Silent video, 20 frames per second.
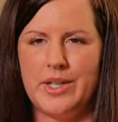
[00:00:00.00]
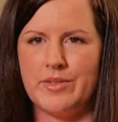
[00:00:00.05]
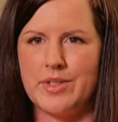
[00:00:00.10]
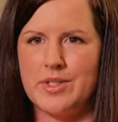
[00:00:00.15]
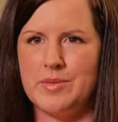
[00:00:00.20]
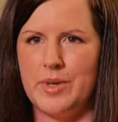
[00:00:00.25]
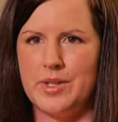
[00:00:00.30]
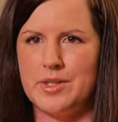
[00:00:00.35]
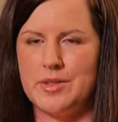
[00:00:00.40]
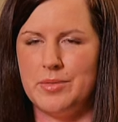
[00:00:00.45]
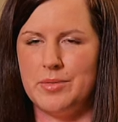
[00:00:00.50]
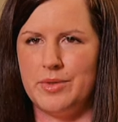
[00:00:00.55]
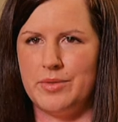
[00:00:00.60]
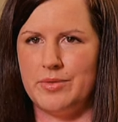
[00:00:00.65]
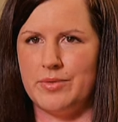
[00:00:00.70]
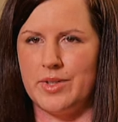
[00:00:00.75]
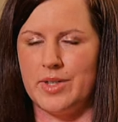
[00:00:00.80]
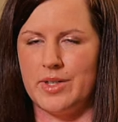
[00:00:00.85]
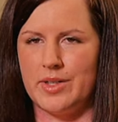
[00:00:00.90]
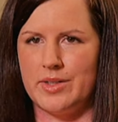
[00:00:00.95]
responsible
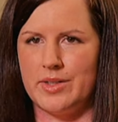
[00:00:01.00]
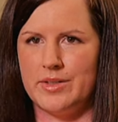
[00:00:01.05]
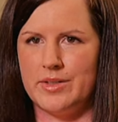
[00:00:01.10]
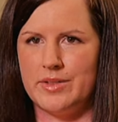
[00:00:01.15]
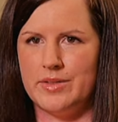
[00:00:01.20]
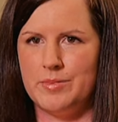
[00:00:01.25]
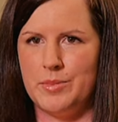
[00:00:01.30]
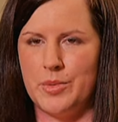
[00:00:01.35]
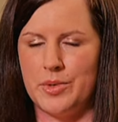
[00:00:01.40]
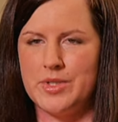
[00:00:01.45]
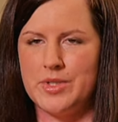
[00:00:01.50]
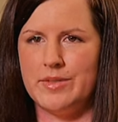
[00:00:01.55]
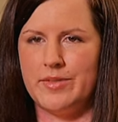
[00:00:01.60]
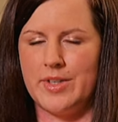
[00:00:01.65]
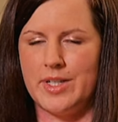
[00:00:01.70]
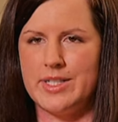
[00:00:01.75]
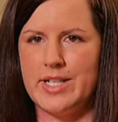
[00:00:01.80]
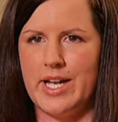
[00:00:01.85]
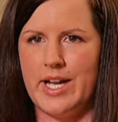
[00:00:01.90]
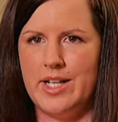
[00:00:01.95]
for most of our
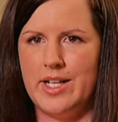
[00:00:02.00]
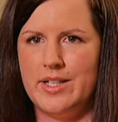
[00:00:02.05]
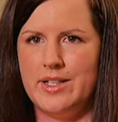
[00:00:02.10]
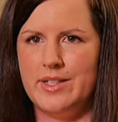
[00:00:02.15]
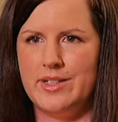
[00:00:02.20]
debt.